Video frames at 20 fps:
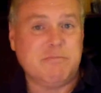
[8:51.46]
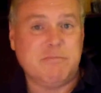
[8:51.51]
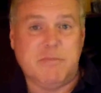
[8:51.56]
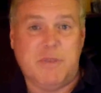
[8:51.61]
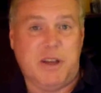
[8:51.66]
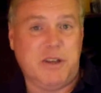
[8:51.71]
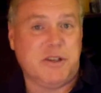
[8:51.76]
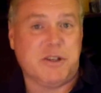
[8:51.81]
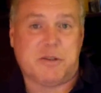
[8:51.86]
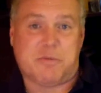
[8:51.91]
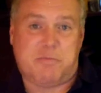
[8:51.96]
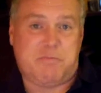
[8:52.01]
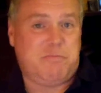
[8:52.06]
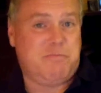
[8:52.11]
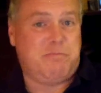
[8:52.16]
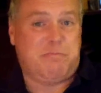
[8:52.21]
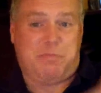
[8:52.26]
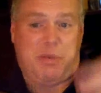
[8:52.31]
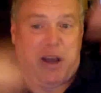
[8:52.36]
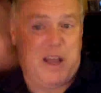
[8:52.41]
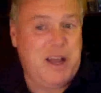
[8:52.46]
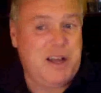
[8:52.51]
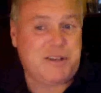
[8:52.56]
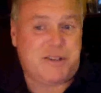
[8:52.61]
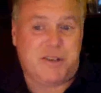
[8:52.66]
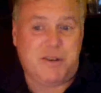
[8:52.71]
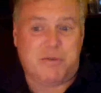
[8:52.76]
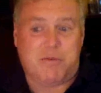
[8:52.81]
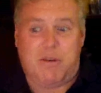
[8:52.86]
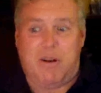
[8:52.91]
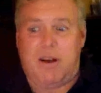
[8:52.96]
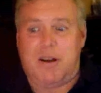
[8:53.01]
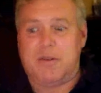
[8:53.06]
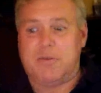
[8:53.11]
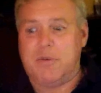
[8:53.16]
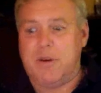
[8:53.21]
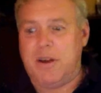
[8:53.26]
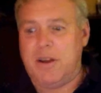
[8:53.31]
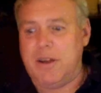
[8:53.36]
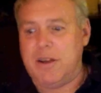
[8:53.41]
They just passed it right
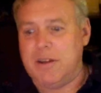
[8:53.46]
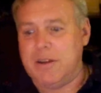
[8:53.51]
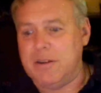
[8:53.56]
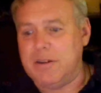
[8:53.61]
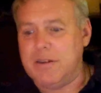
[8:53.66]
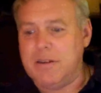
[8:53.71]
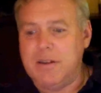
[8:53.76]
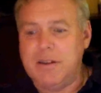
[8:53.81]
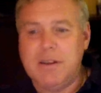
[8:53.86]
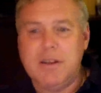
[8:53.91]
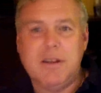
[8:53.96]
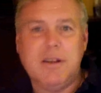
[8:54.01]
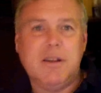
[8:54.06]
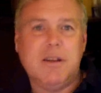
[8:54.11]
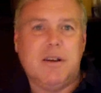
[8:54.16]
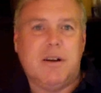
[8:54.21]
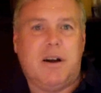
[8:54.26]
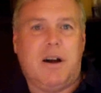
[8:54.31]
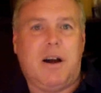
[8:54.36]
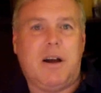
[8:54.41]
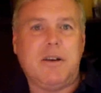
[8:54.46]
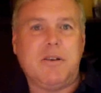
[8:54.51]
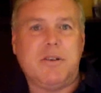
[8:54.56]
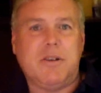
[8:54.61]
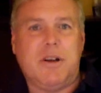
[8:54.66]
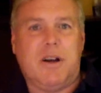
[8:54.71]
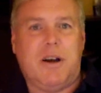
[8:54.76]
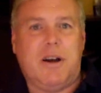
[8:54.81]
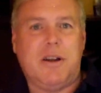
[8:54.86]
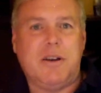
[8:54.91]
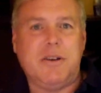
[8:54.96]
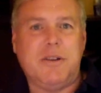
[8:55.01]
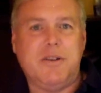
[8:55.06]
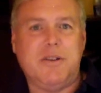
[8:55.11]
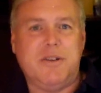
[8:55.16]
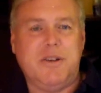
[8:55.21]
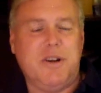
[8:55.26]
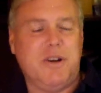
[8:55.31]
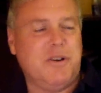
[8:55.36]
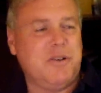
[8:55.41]
away and on on
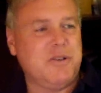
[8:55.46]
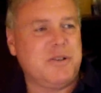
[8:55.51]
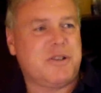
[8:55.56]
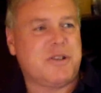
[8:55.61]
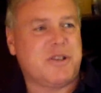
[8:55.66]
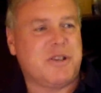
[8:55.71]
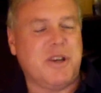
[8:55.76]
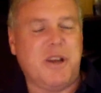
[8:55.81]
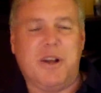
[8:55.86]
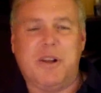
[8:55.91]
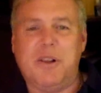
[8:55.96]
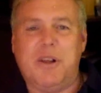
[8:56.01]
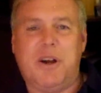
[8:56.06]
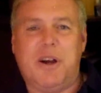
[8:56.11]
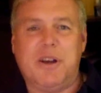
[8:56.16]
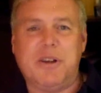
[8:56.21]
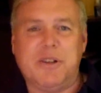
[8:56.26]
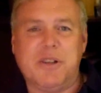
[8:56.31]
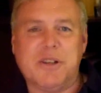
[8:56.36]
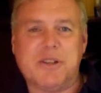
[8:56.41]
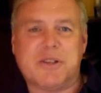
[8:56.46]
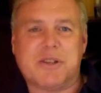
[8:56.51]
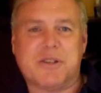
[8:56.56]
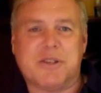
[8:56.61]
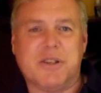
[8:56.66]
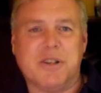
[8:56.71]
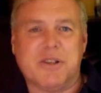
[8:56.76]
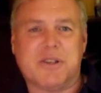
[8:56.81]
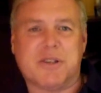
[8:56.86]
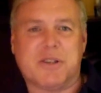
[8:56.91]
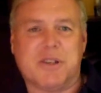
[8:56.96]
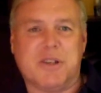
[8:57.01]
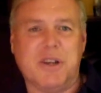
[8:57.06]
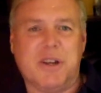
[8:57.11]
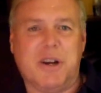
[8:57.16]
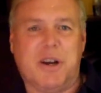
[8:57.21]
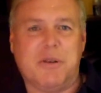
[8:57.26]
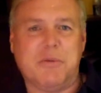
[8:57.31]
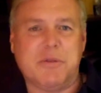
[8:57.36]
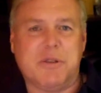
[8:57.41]
you know sail on. Let's let's
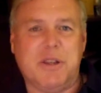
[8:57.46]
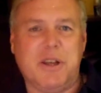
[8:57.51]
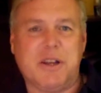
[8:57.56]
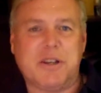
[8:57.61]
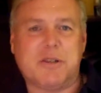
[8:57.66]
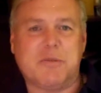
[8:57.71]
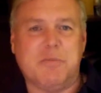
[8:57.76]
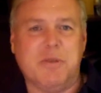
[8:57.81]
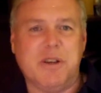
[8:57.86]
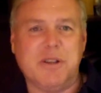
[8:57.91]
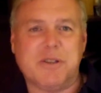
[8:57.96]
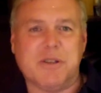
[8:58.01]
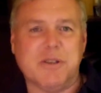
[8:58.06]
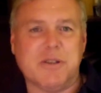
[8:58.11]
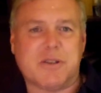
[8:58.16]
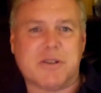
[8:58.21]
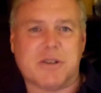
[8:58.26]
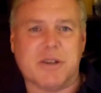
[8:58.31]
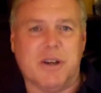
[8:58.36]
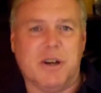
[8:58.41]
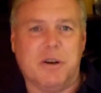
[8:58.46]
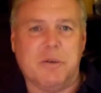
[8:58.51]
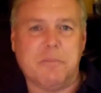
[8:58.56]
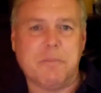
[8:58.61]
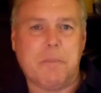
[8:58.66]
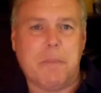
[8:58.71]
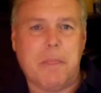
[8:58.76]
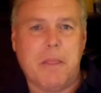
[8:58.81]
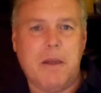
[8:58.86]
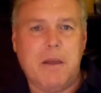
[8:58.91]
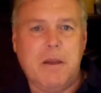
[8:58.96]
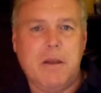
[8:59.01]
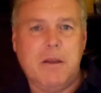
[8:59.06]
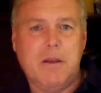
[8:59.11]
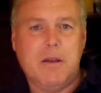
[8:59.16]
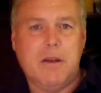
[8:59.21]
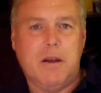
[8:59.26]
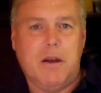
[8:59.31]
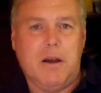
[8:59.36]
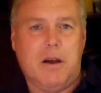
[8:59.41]
get on with next business. So,
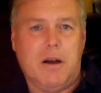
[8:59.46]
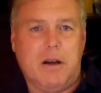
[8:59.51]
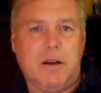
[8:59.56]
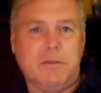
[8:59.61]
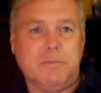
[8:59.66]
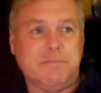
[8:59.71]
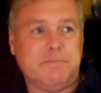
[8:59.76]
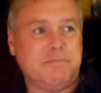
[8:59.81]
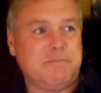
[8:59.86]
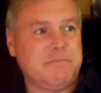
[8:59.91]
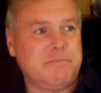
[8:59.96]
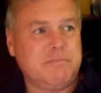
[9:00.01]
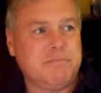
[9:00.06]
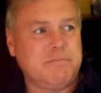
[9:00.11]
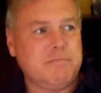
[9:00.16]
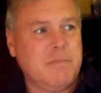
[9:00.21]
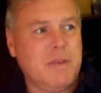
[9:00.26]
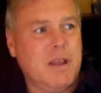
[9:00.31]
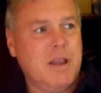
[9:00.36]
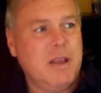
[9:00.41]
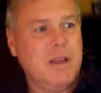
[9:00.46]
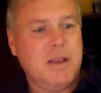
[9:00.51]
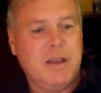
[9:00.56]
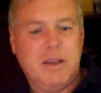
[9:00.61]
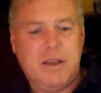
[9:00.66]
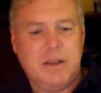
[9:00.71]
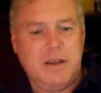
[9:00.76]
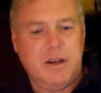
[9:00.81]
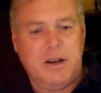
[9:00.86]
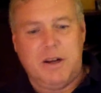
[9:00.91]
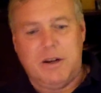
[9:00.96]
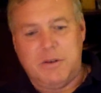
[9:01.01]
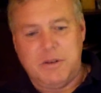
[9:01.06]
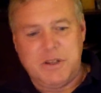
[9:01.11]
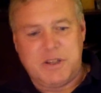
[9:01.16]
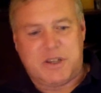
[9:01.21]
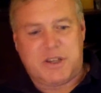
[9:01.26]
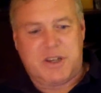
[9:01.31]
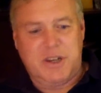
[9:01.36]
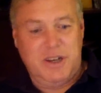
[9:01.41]
um, you know,
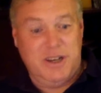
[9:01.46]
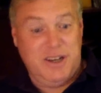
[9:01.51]
it's.